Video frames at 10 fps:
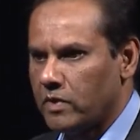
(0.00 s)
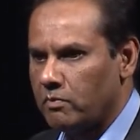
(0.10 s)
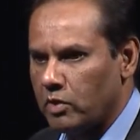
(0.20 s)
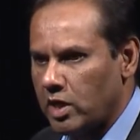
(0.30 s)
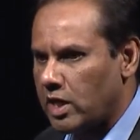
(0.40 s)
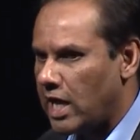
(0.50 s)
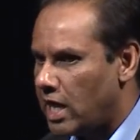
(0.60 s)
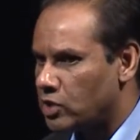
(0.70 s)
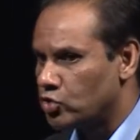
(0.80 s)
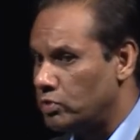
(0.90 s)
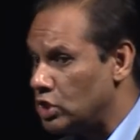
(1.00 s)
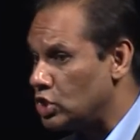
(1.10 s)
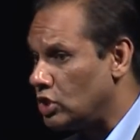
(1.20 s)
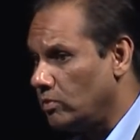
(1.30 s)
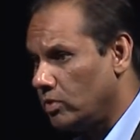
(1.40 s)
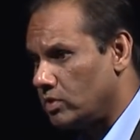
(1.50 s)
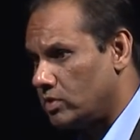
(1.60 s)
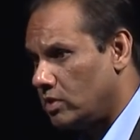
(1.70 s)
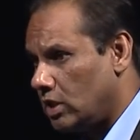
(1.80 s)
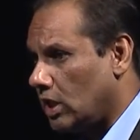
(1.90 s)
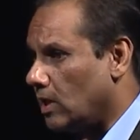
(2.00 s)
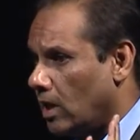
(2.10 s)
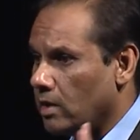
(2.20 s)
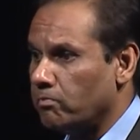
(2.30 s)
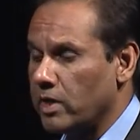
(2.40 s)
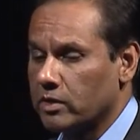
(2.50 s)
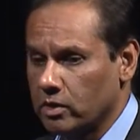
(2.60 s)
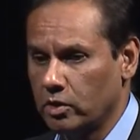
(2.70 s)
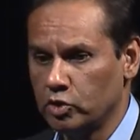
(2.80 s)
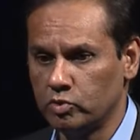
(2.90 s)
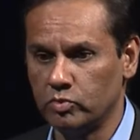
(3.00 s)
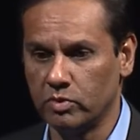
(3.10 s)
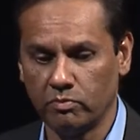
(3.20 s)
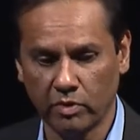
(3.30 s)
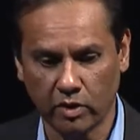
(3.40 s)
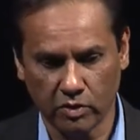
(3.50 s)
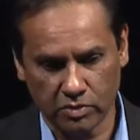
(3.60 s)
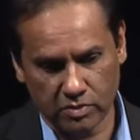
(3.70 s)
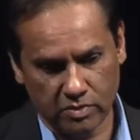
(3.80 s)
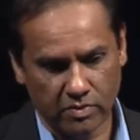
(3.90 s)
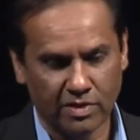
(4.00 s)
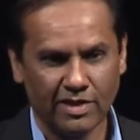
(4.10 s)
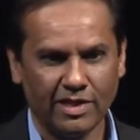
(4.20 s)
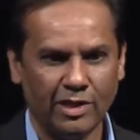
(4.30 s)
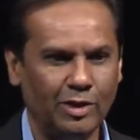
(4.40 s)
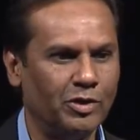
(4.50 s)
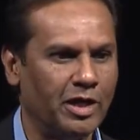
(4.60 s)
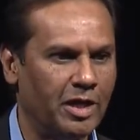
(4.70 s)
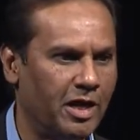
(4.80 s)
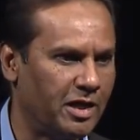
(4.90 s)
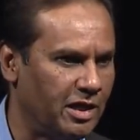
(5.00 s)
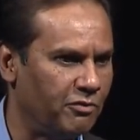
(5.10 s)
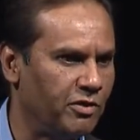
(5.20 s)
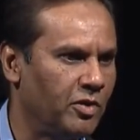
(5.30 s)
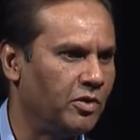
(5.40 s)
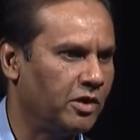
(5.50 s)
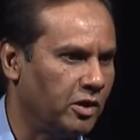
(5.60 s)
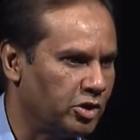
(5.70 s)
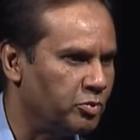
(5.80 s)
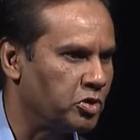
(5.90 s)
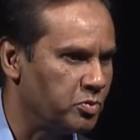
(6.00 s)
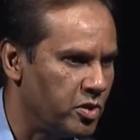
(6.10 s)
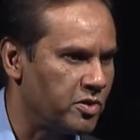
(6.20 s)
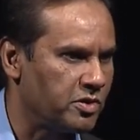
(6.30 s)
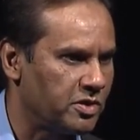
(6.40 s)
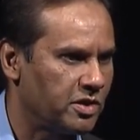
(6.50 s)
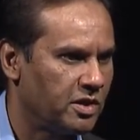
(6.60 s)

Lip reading: But it has to be seamless. It cannot impact the customer because you cannot give in on the customer experience.